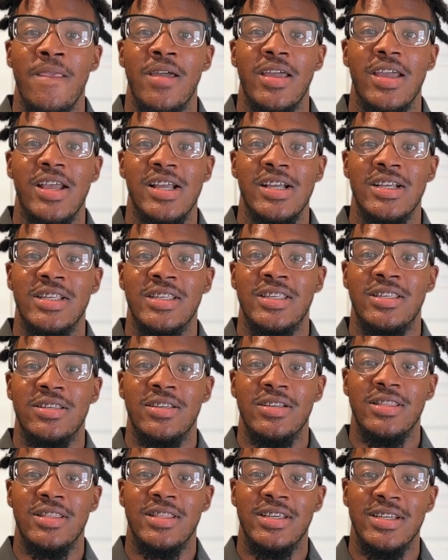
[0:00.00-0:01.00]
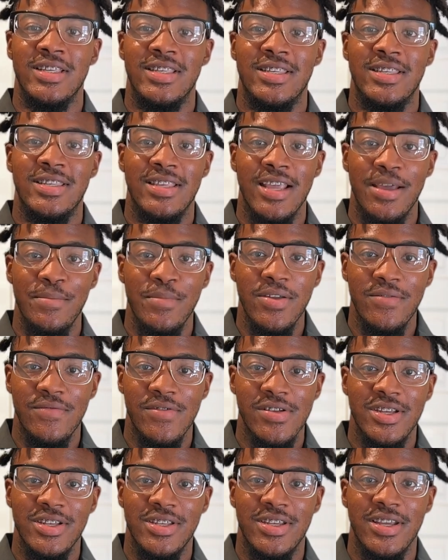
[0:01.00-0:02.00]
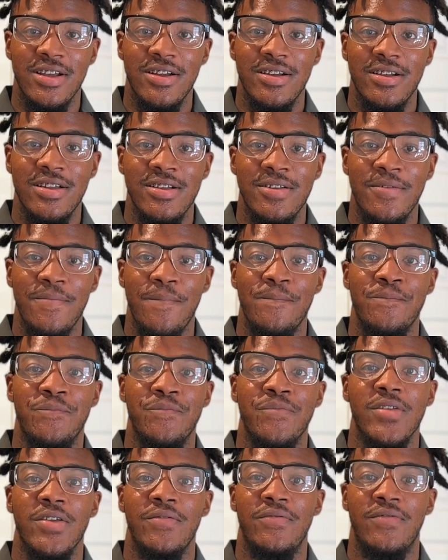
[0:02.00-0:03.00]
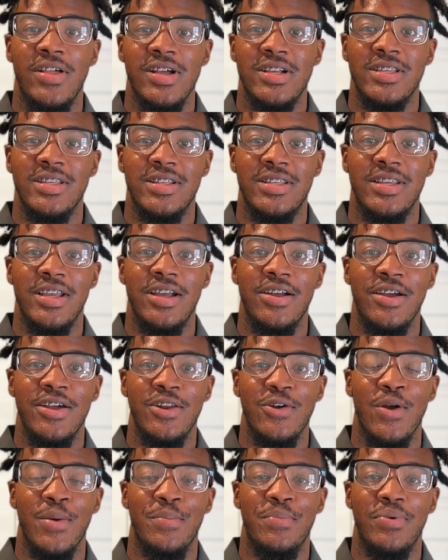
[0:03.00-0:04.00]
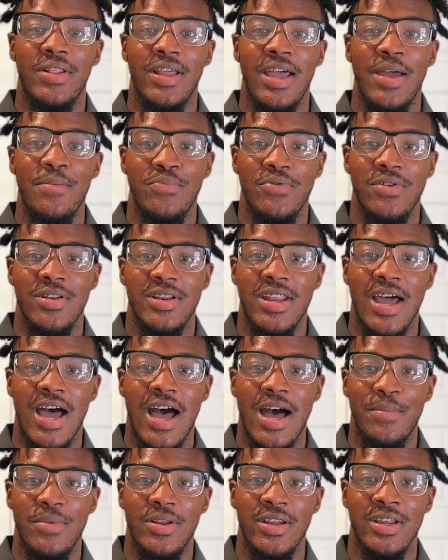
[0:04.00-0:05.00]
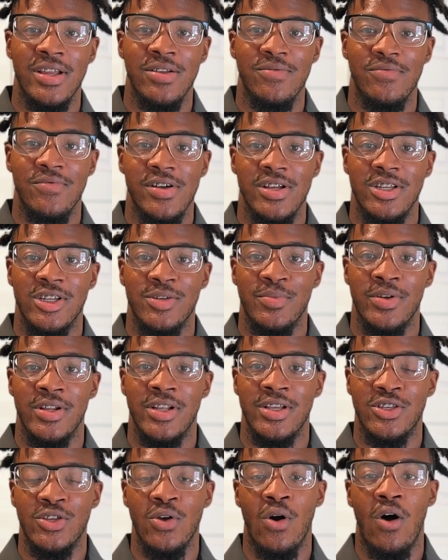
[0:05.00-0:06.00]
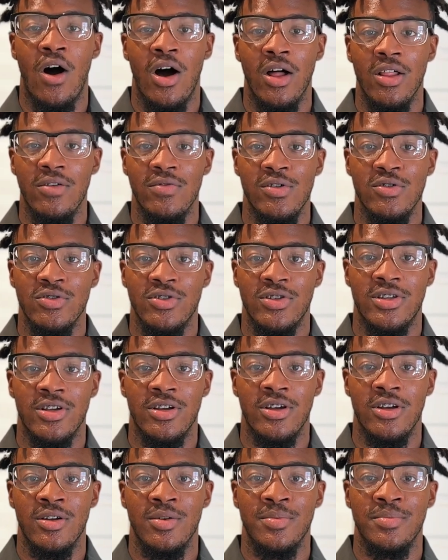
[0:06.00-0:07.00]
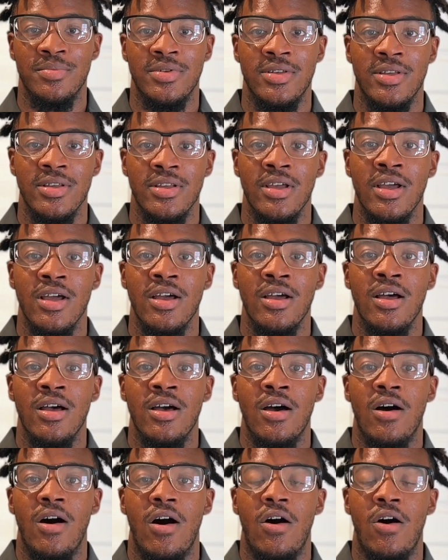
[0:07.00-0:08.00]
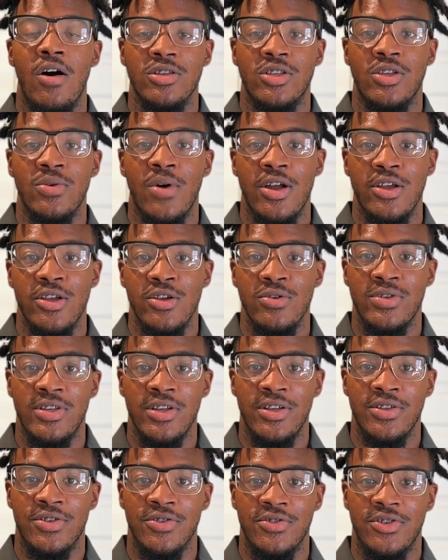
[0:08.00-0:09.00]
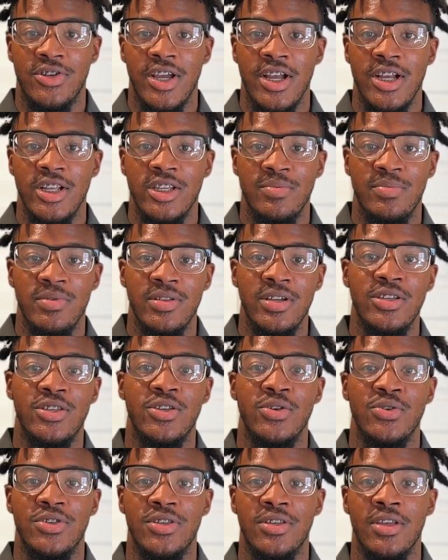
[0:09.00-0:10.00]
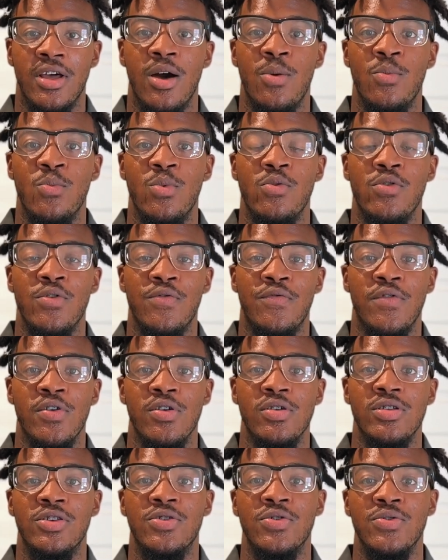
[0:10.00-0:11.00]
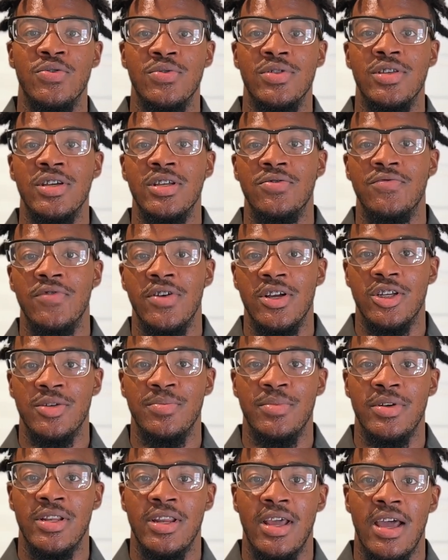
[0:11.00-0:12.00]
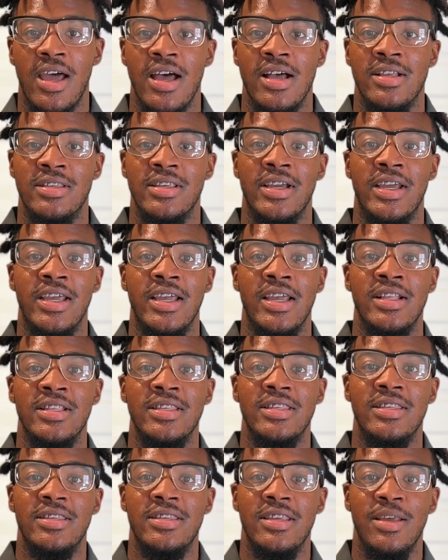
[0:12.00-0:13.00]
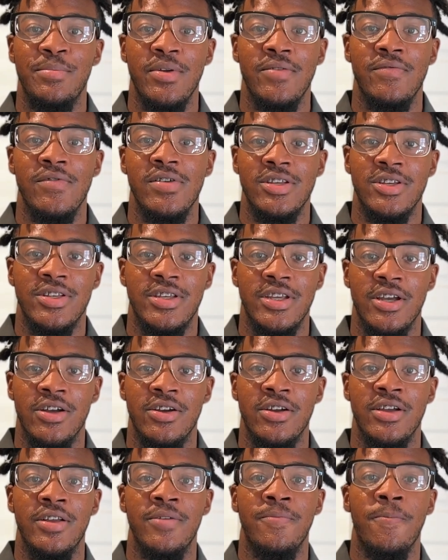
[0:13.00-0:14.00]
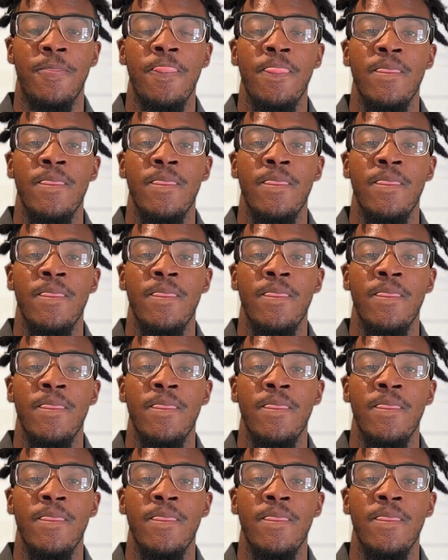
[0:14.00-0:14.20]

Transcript: is the semi-vegetarian, flexitarian, or plant-predominant regimen. And so all of those terms also are used interchangeably. So some will refer to this regimen as, again, semi-vegetarian,